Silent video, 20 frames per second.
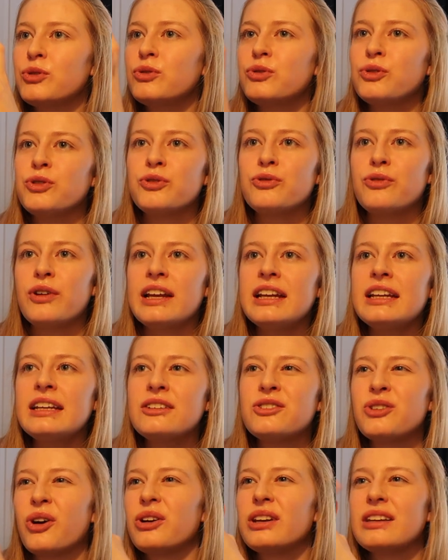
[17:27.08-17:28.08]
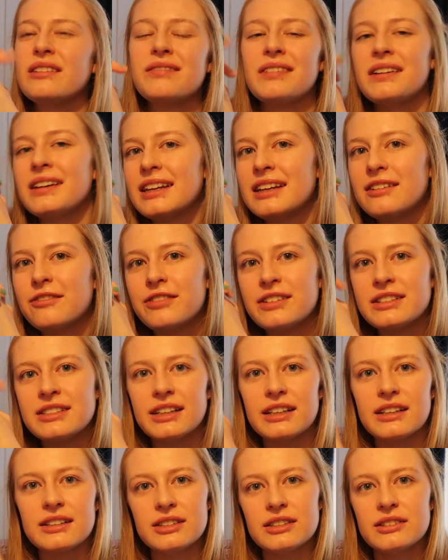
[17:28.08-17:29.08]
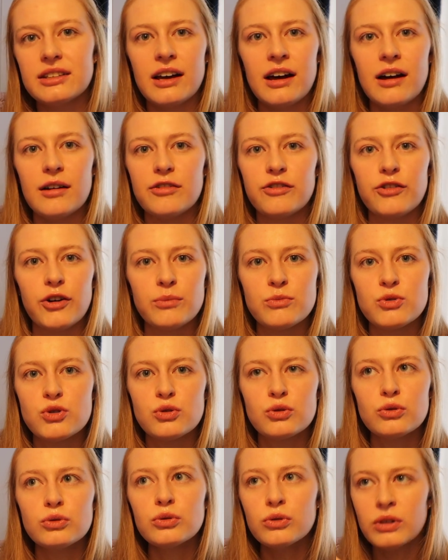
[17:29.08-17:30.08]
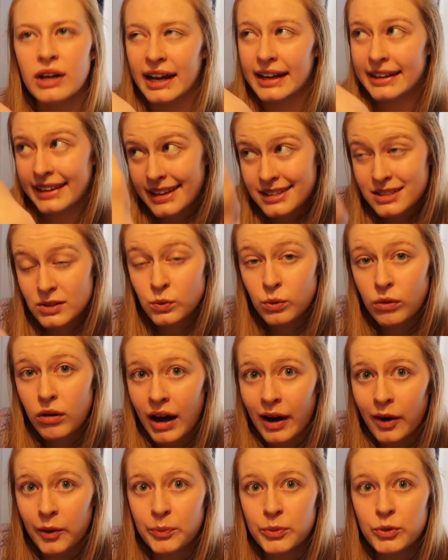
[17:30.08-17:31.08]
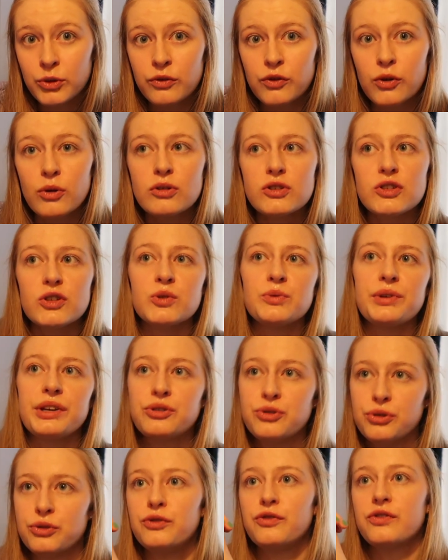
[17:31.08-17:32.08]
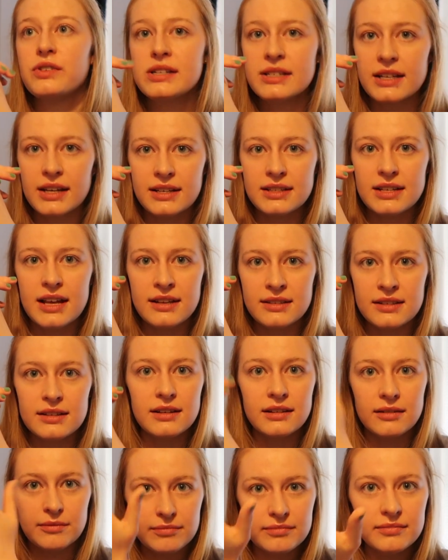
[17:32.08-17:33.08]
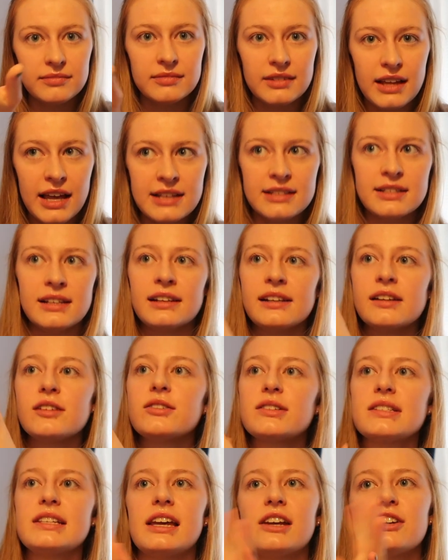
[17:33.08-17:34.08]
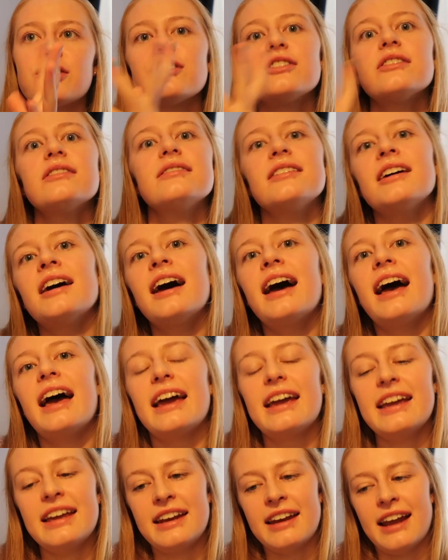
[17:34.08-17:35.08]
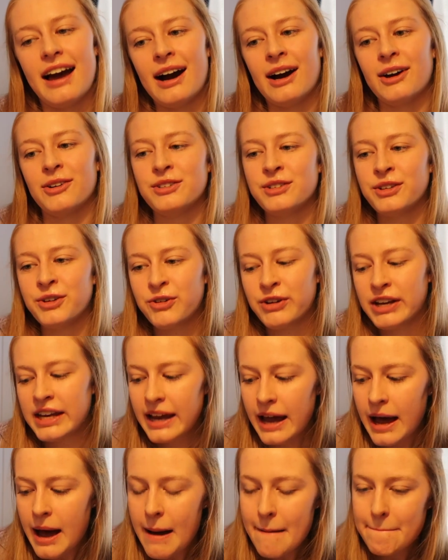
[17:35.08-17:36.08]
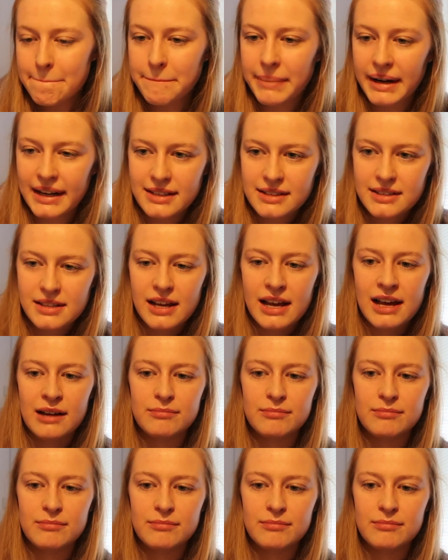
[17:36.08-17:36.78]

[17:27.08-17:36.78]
you really don't even need physics from school. Like, yes, it will help you, of course, because we do physics as a little section in our degree, but